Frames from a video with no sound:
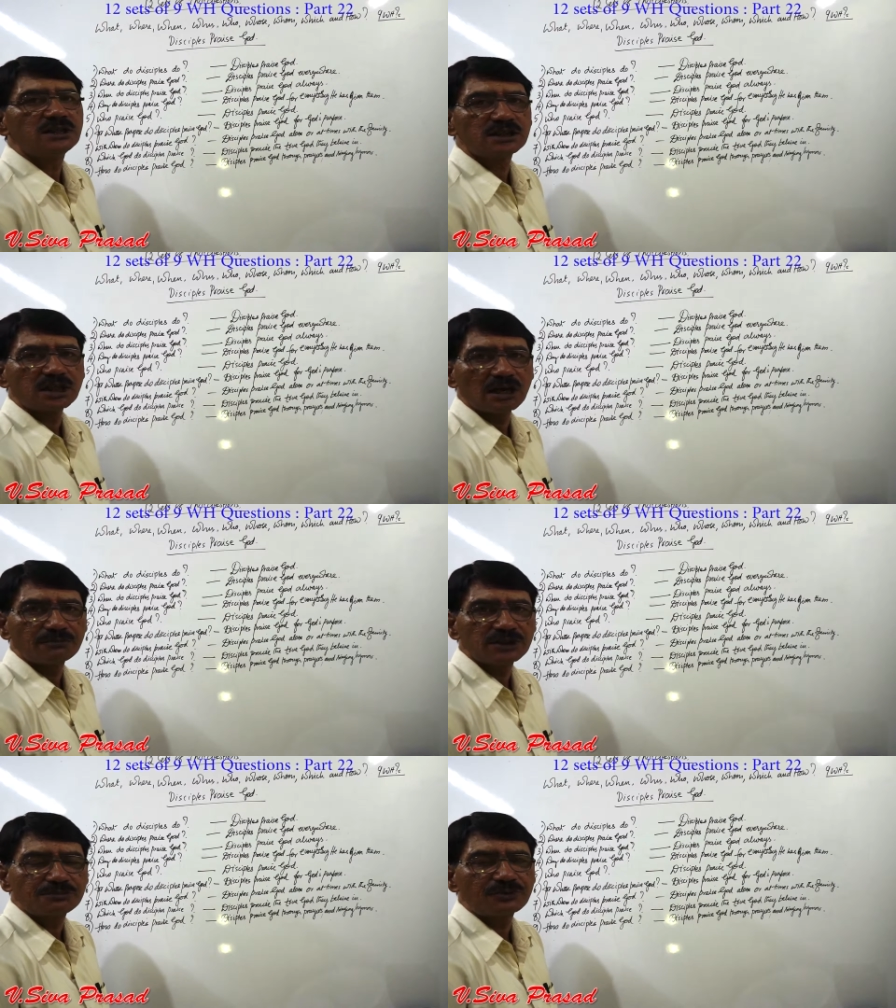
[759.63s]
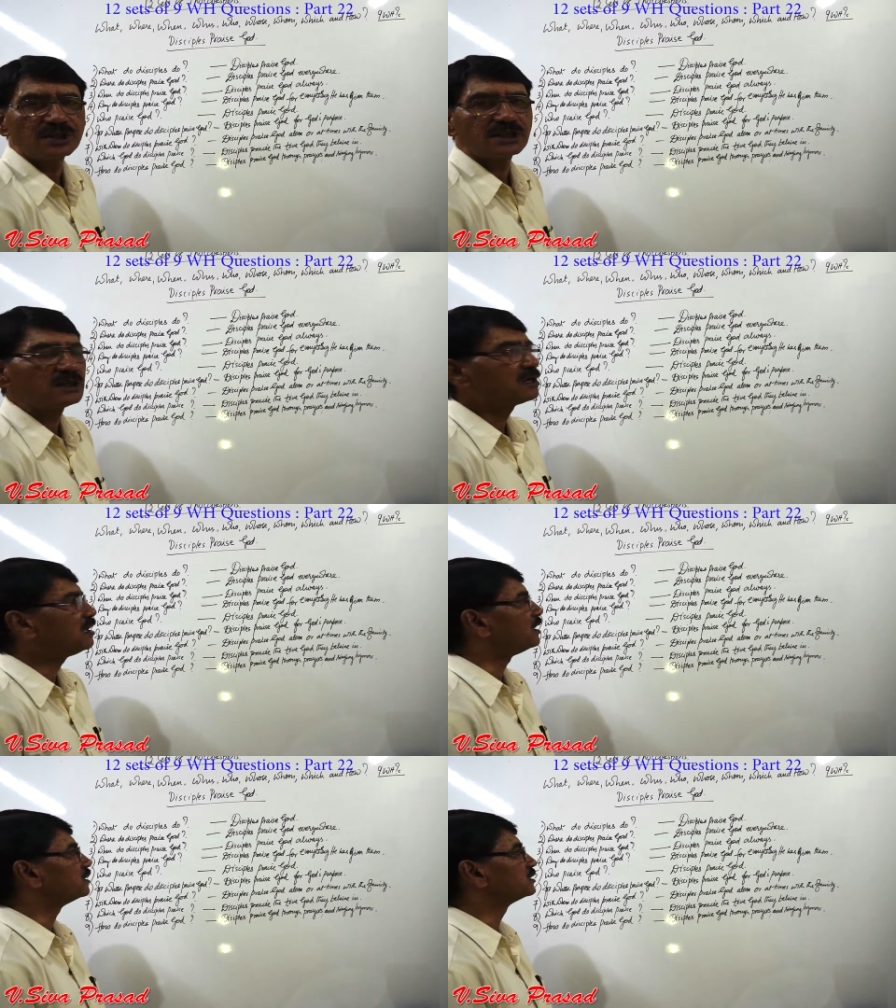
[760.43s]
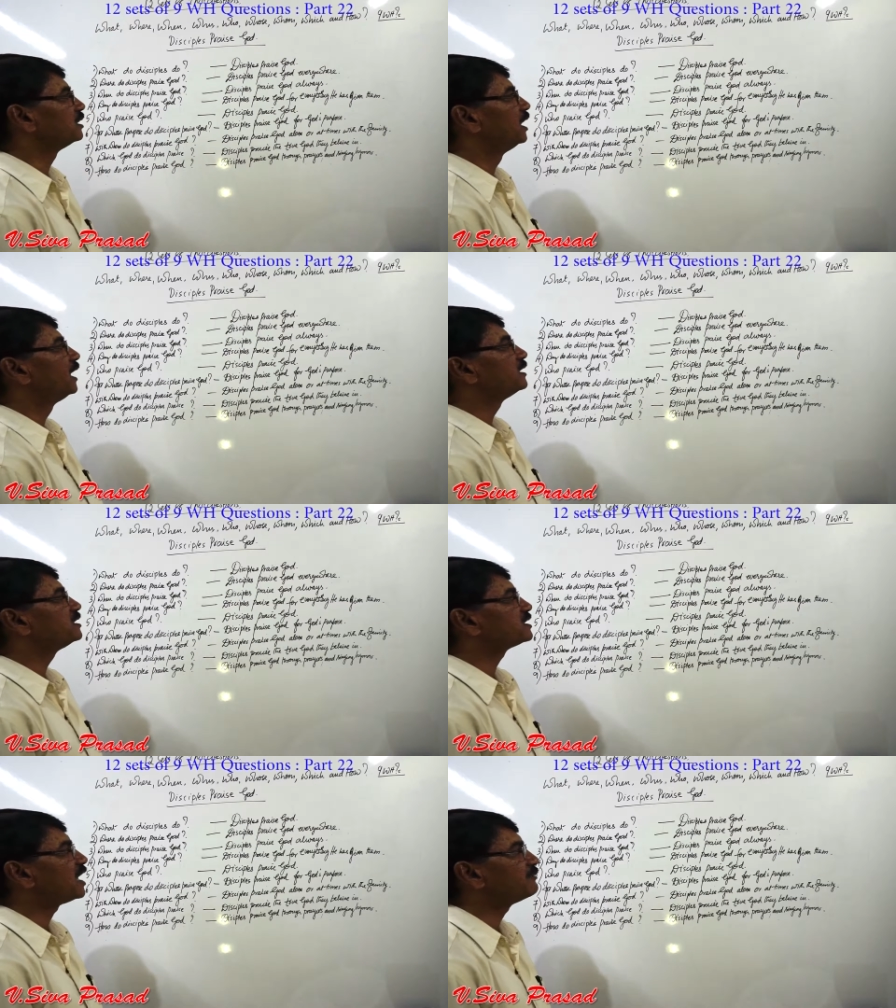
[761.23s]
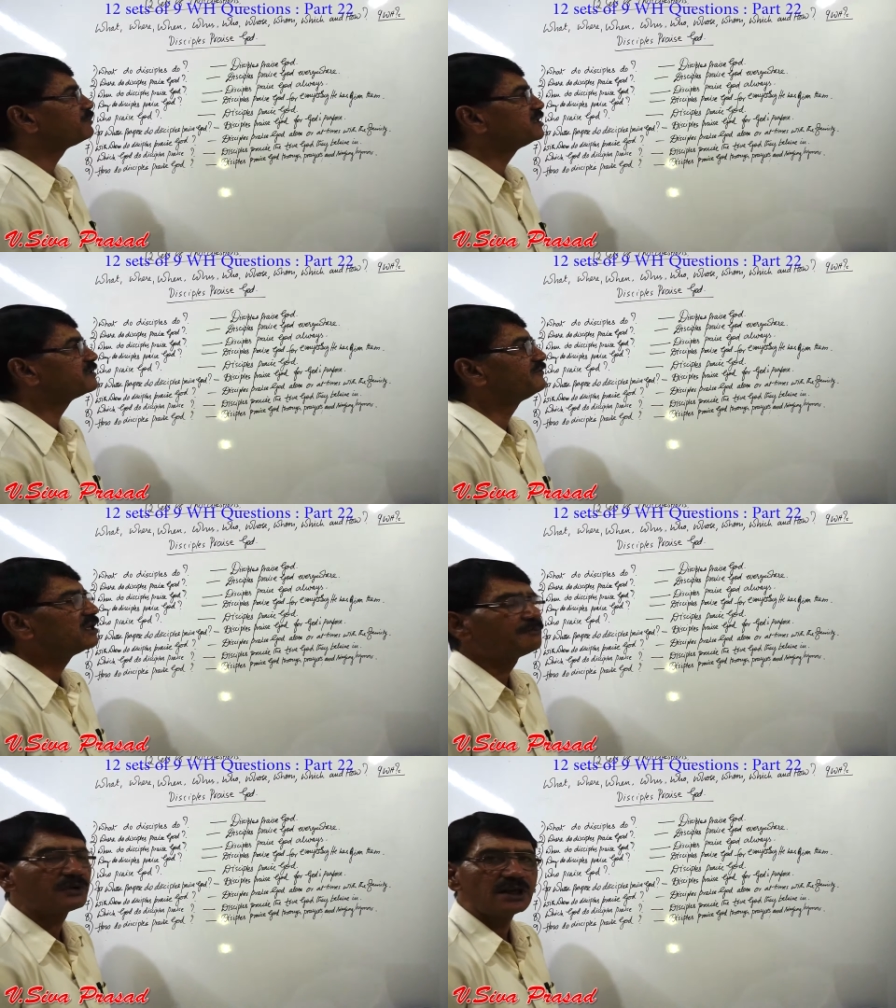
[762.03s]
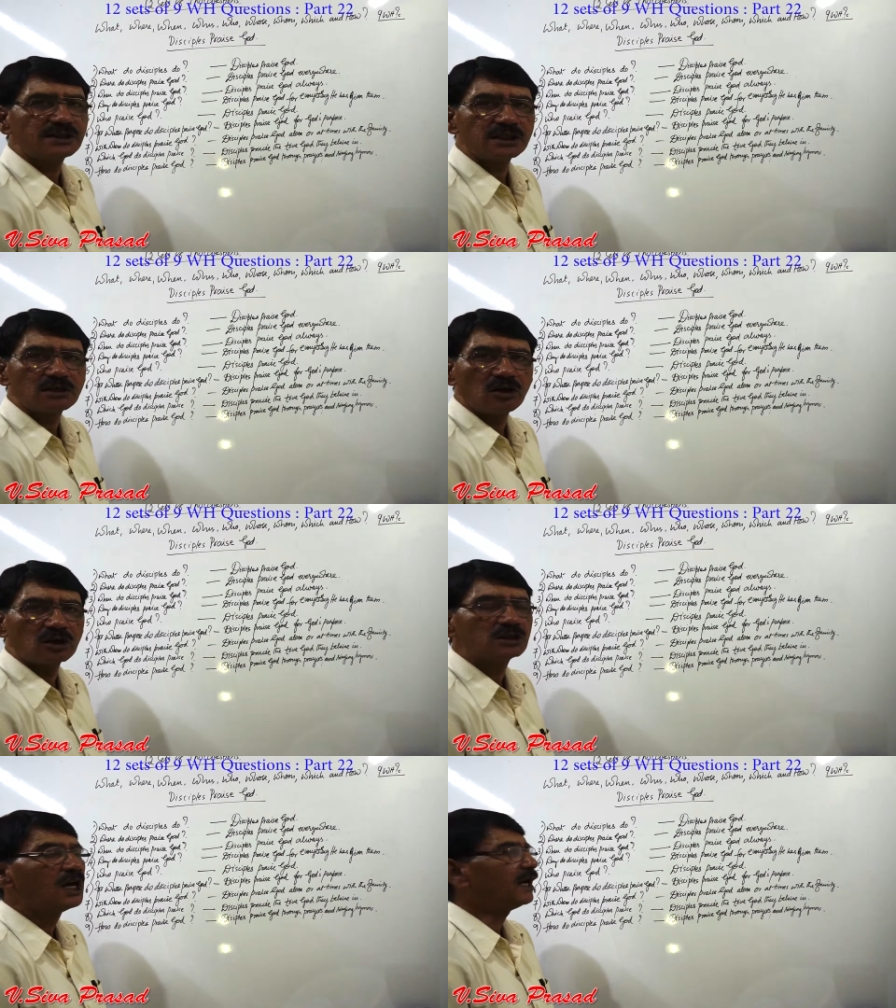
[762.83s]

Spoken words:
disciples praising God? Disciples were praising God